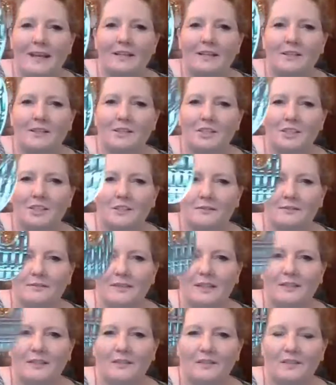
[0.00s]
edge
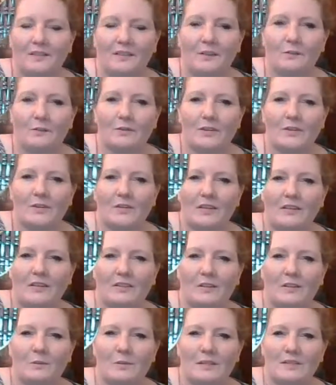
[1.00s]
in silver.
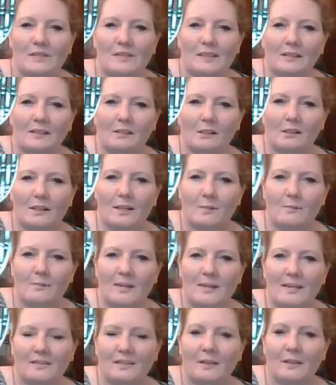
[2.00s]
These are ones that look like a
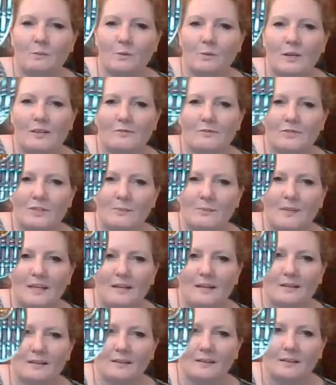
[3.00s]
basket weave to me.
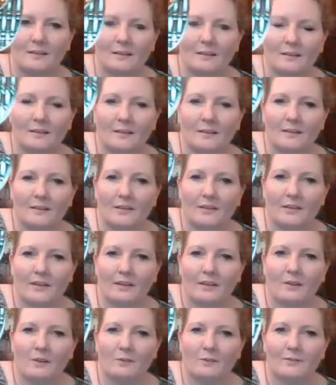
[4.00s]
They're in an
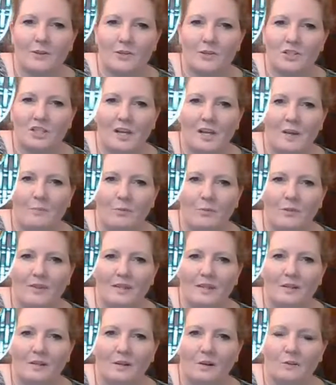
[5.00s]
oval shape with
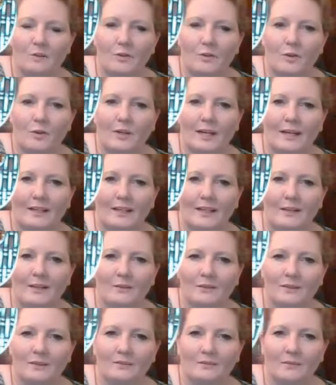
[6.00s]
an oval
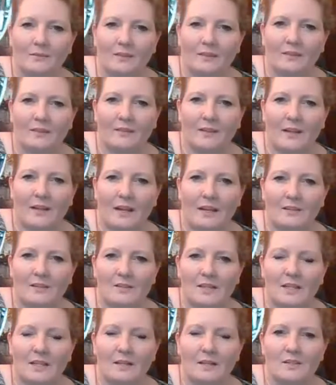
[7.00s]
cutout. They're
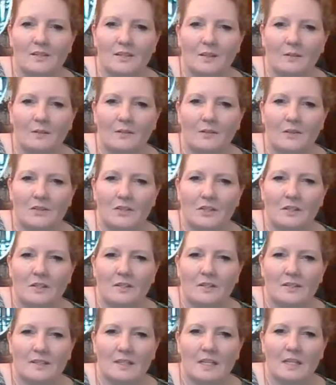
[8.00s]
antiqued silver, so you
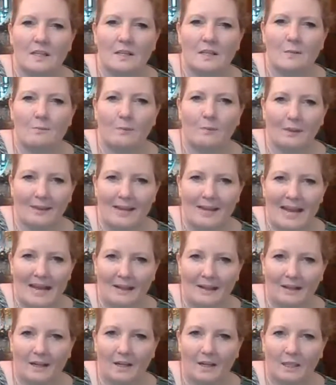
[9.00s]
can see that
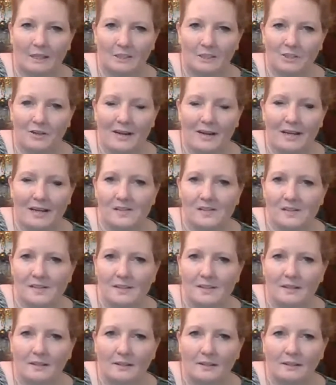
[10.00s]
black contrast
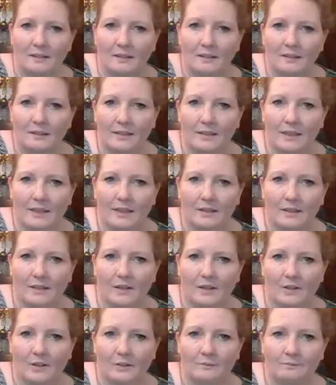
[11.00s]
in
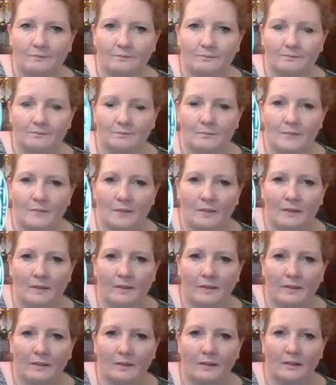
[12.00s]
there.
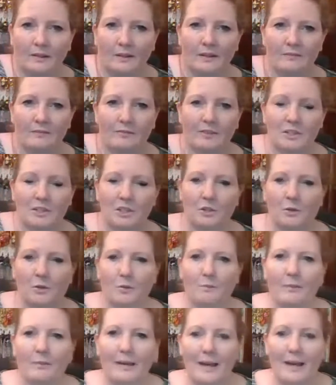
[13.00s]
They're on a fishhook
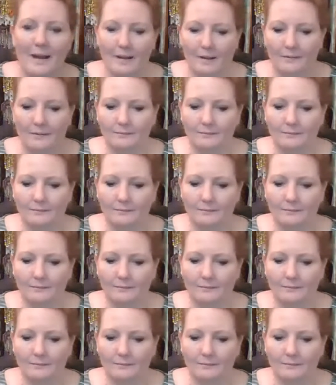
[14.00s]
back.